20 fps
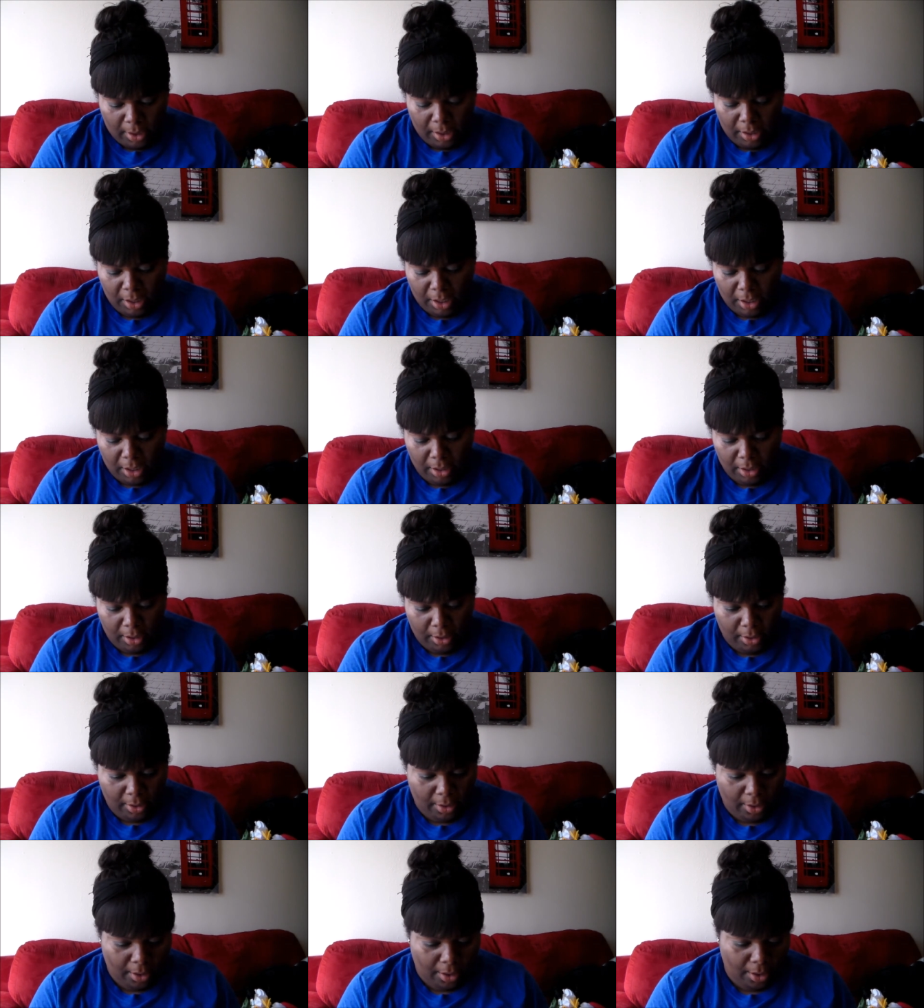And then
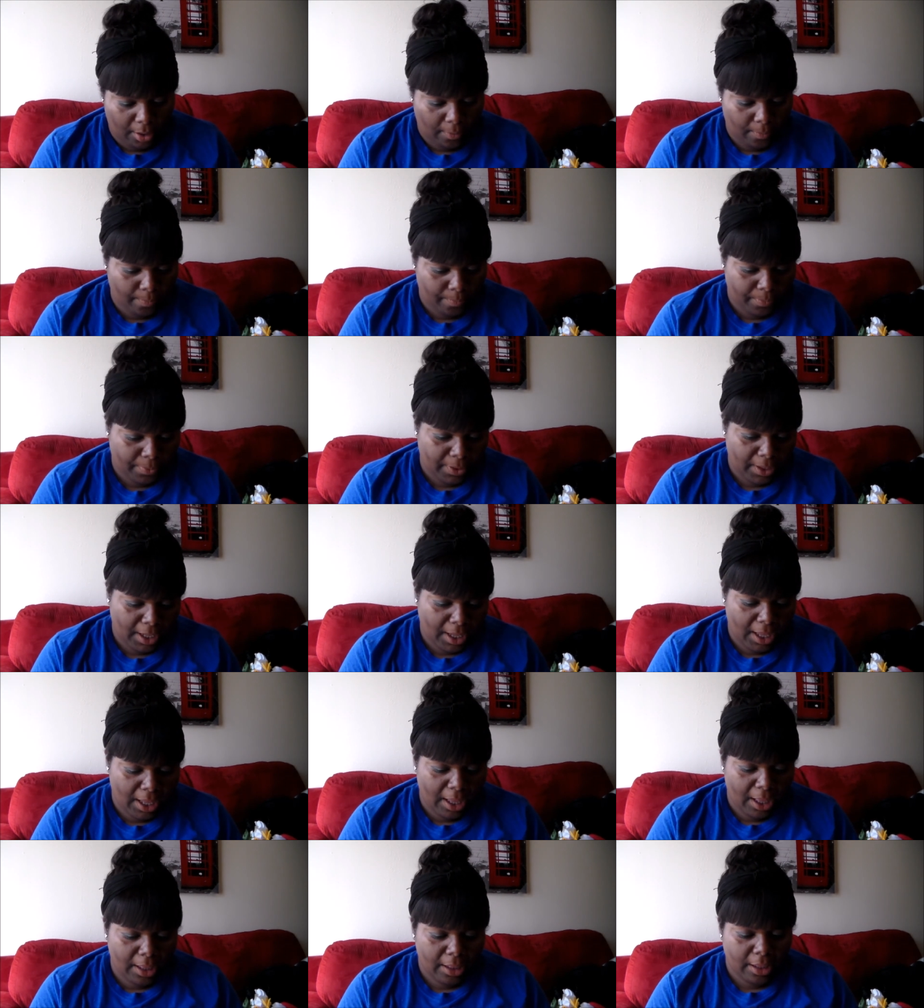
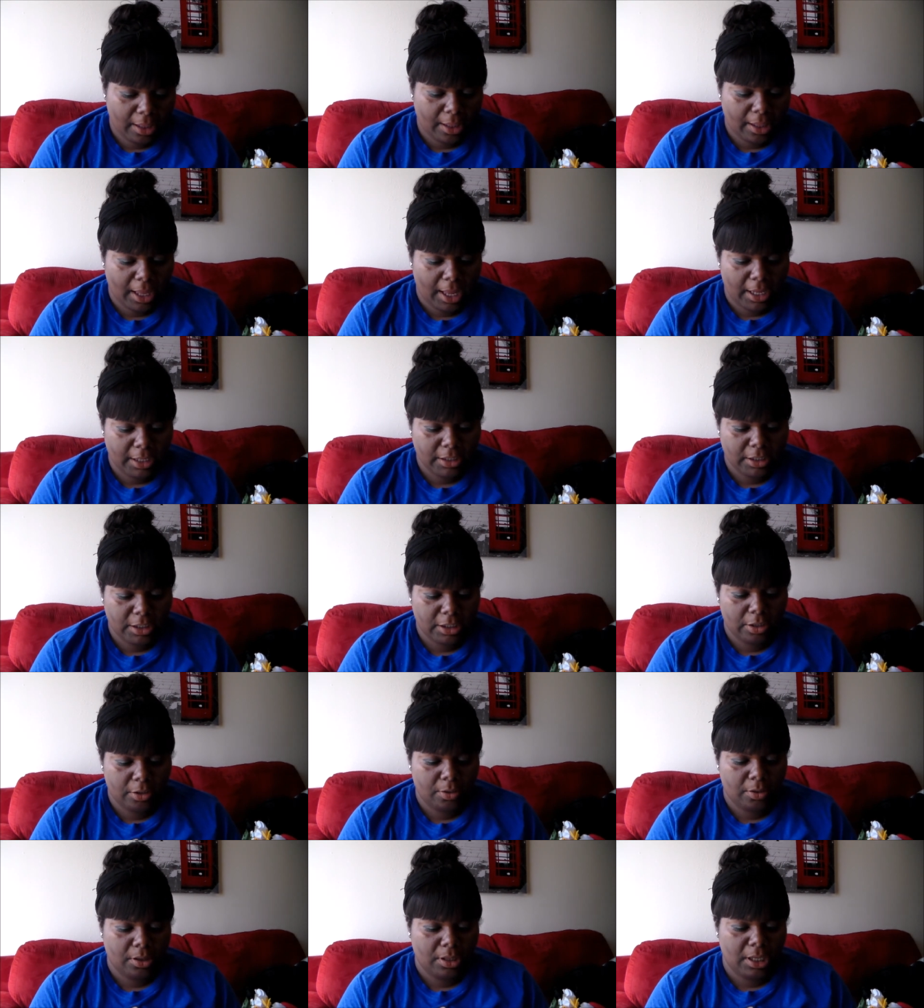the last
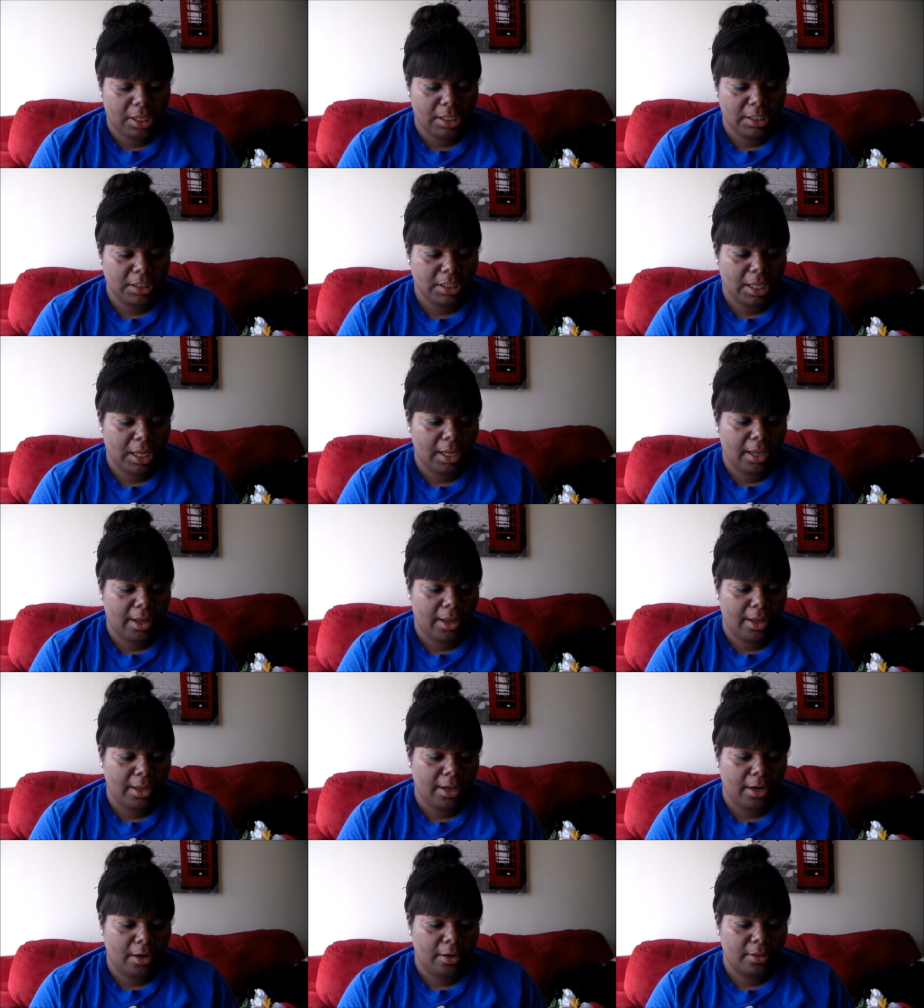two things I
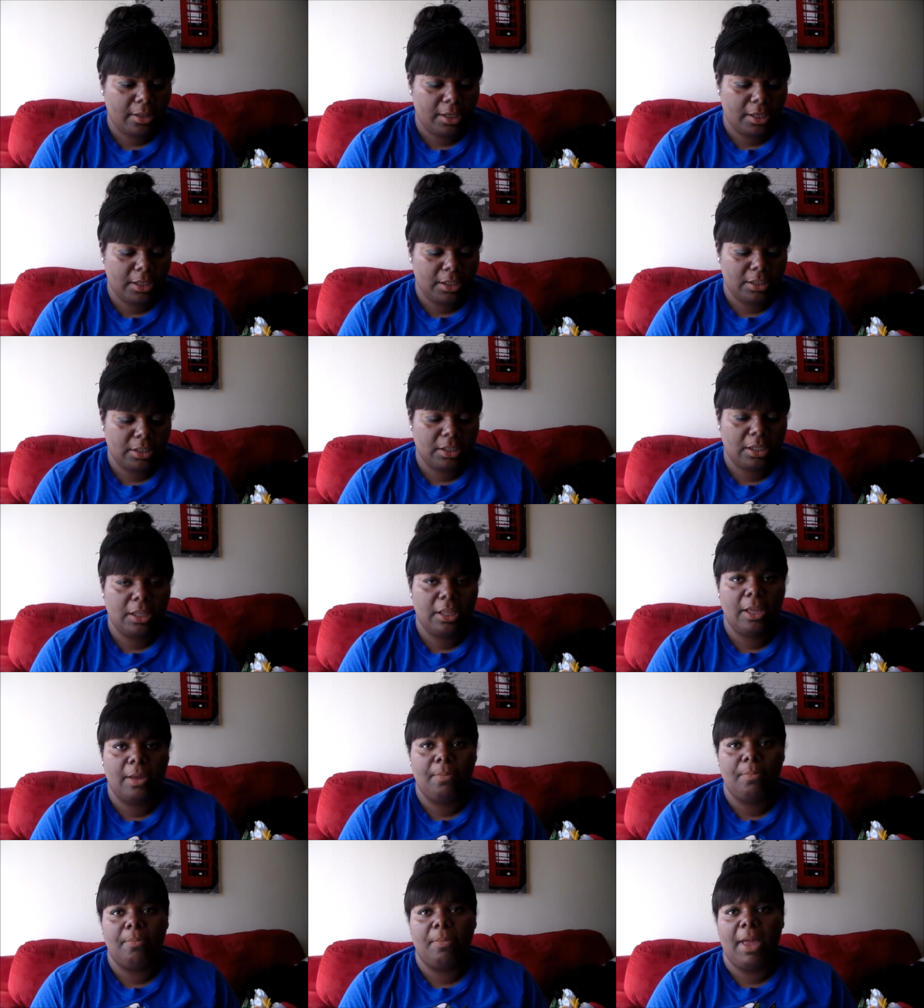got are these
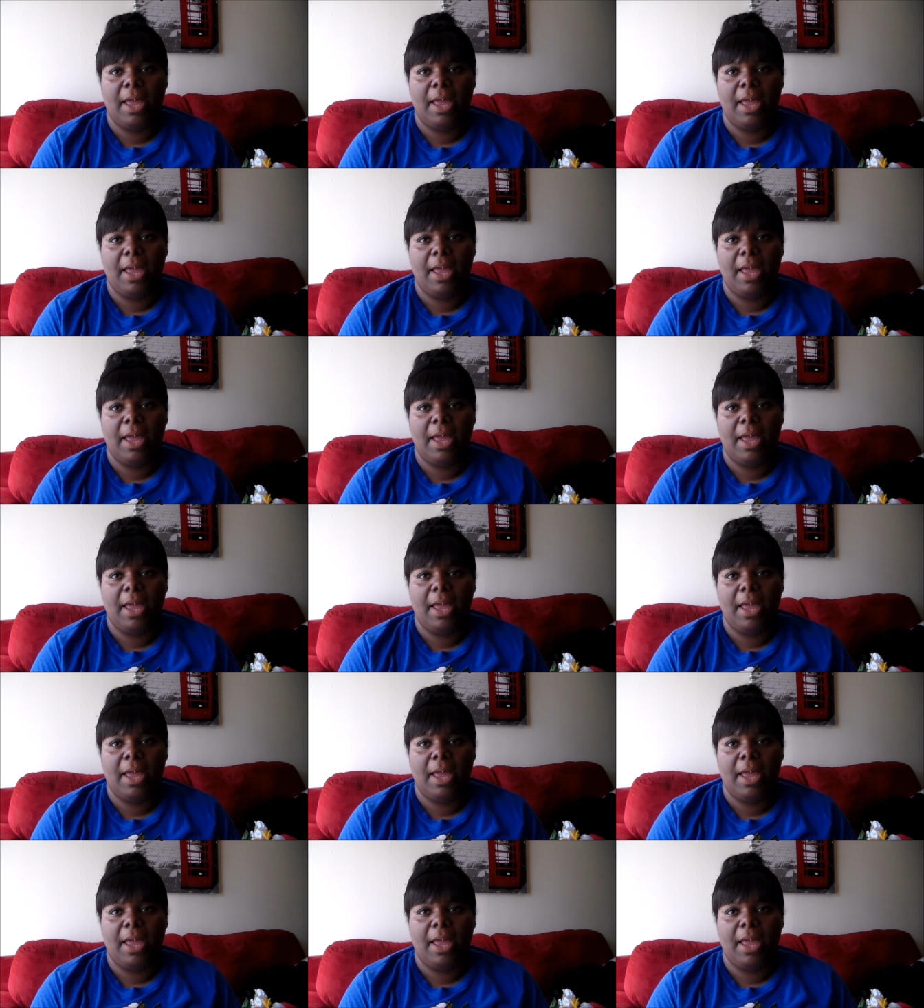clip